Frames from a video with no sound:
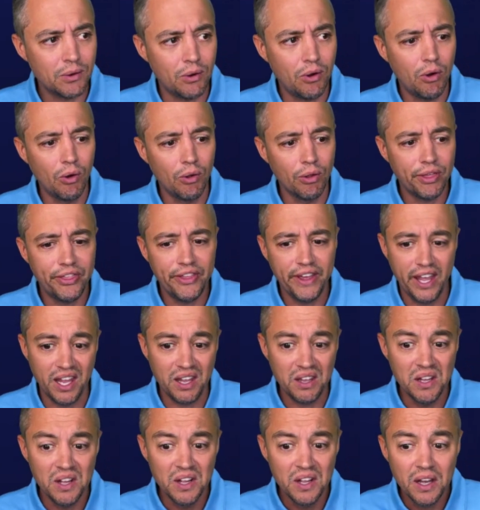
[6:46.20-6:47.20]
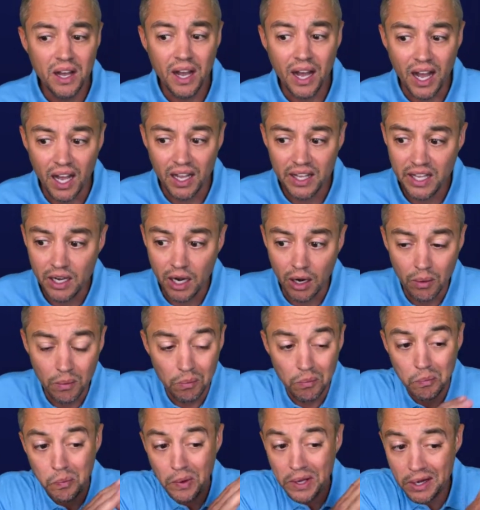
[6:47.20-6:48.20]
whole thing, you know,
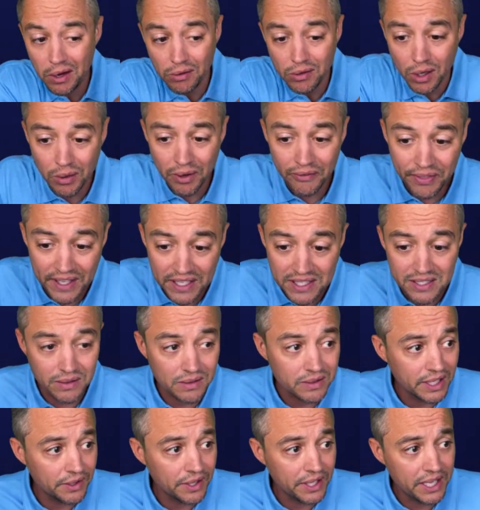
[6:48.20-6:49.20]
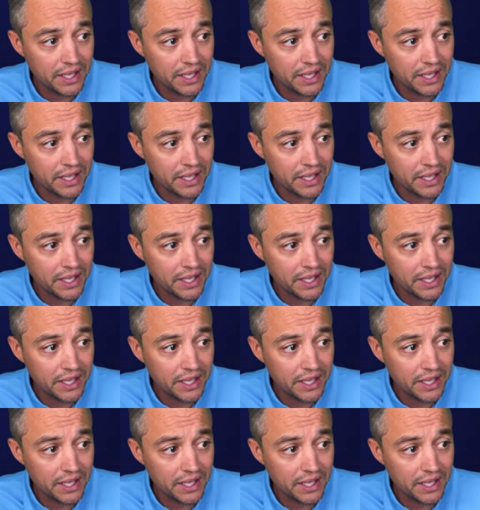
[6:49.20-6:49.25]
we don't know if this Lily